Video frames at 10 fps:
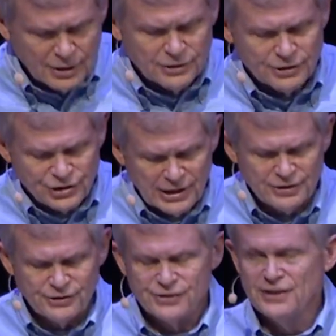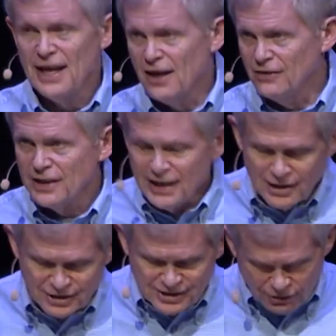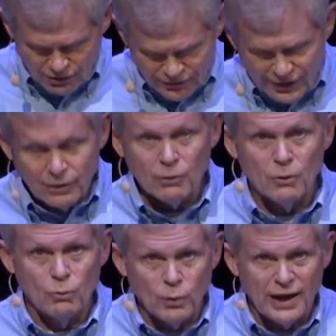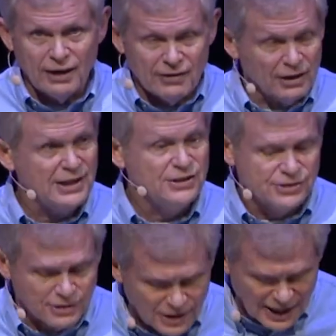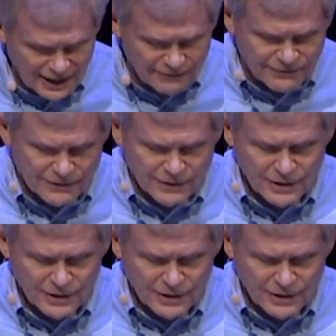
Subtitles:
to chase us down and get us on the narrow way that leads to life?